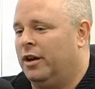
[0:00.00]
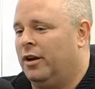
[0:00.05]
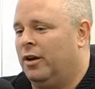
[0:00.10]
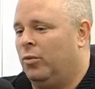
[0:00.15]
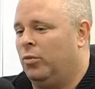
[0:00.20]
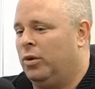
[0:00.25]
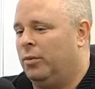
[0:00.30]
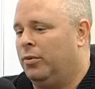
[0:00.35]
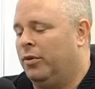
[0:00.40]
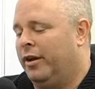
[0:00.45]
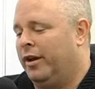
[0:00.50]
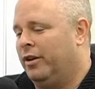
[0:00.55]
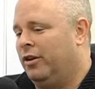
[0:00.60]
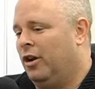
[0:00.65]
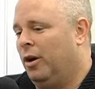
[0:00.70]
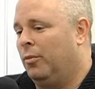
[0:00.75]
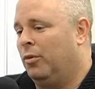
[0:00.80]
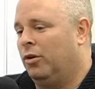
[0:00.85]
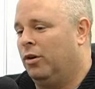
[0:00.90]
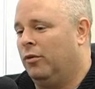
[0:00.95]
we play a
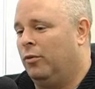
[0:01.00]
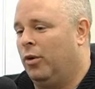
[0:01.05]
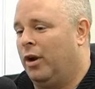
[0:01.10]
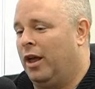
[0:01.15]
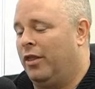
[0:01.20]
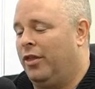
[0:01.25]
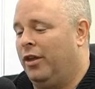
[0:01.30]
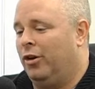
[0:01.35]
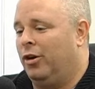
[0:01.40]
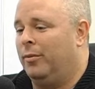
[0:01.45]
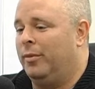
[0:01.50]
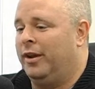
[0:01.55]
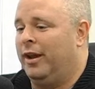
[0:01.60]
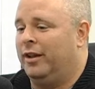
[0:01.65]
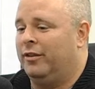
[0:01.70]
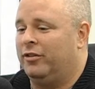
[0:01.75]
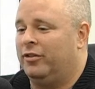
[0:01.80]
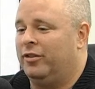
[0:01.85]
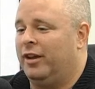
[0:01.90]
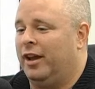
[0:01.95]
number of what I think will be
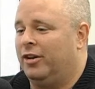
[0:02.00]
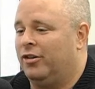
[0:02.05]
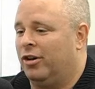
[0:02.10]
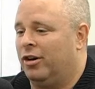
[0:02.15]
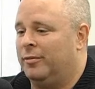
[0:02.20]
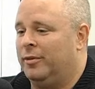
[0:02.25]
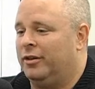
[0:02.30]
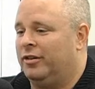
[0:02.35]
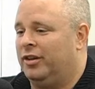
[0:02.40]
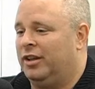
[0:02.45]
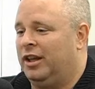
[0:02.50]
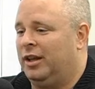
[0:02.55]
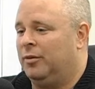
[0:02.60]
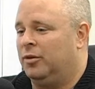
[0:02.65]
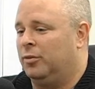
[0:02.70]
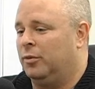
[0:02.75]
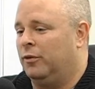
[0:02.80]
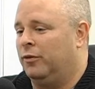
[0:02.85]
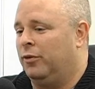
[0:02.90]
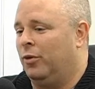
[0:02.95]
NCAA tournament
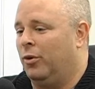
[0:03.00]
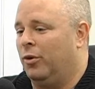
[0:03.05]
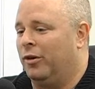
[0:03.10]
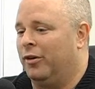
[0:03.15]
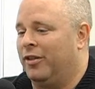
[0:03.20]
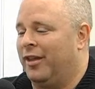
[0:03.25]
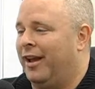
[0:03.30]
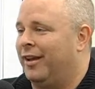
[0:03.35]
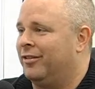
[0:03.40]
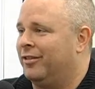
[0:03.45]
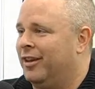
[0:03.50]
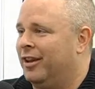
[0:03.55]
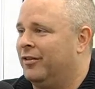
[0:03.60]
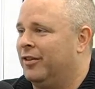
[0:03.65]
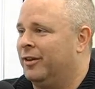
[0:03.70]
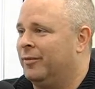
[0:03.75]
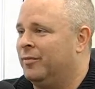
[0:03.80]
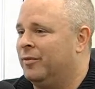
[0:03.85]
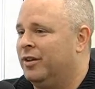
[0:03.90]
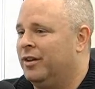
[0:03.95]
teams before
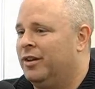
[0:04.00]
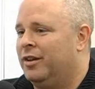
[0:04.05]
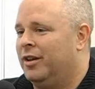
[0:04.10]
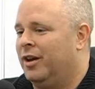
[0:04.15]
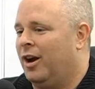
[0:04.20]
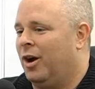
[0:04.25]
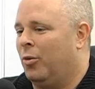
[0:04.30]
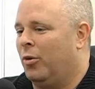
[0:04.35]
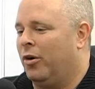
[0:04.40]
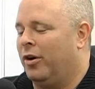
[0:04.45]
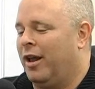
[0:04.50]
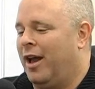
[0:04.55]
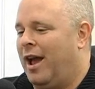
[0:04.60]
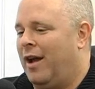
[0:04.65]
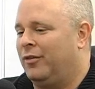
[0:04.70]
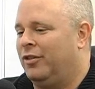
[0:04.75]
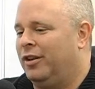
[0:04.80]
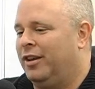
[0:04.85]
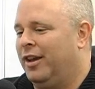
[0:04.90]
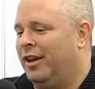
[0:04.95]
Thanksgiving. We're going to
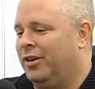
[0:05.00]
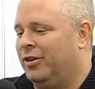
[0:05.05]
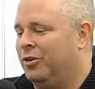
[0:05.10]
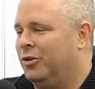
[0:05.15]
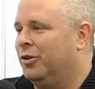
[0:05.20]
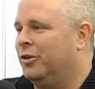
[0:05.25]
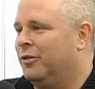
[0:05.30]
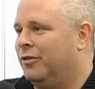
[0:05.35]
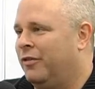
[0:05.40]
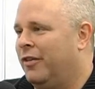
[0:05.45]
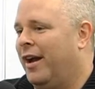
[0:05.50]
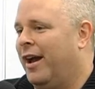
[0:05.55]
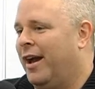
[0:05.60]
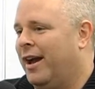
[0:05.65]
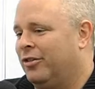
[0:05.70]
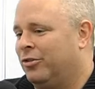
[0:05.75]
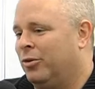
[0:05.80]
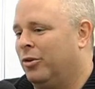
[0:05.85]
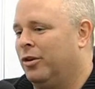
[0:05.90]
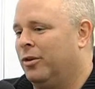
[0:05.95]
have to get good
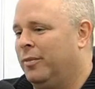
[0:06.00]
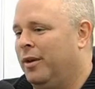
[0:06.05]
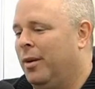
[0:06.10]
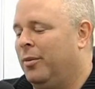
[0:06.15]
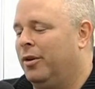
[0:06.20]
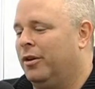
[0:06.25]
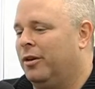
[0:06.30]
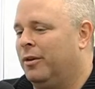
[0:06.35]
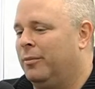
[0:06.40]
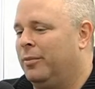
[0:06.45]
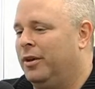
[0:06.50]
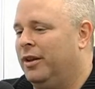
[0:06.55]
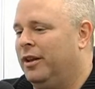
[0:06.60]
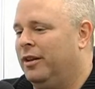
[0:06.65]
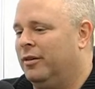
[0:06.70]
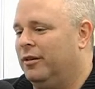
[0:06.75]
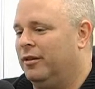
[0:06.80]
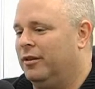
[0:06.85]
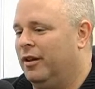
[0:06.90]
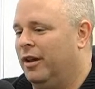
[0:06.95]
fast in order to be able to
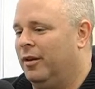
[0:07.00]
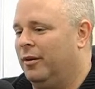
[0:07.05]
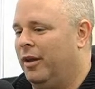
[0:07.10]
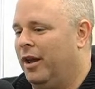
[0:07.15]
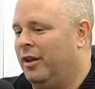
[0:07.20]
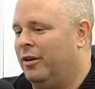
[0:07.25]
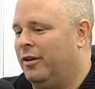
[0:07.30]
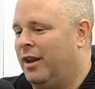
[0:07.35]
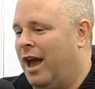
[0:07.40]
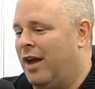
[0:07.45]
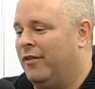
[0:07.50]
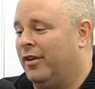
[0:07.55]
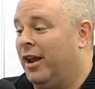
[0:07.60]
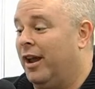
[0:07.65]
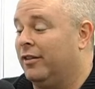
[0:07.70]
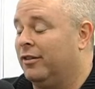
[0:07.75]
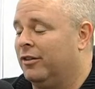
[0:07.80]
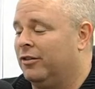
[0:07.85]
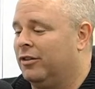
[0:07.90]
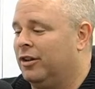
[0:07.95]
compete and
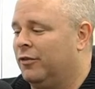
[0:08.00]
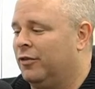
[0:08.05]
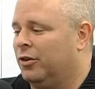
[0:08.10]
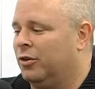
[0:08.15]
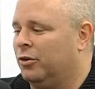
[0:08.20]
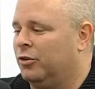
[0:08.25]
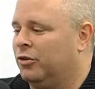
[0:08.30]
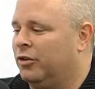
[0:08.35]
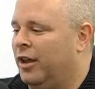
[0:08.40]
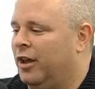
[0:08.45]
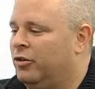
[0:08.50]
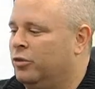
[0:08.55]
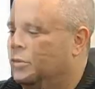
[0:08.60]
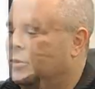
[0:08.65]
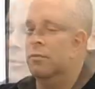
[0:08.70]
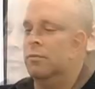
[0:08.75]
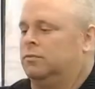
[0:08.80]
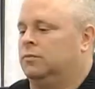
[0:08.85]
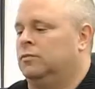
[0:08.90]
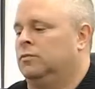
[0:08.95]
navigate this difficult
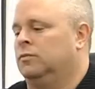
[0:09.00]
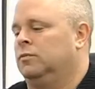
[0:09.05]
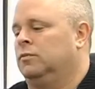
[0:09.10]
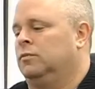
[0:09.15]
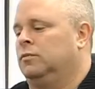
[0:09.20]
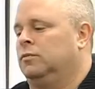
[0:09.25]
schedule. Okay,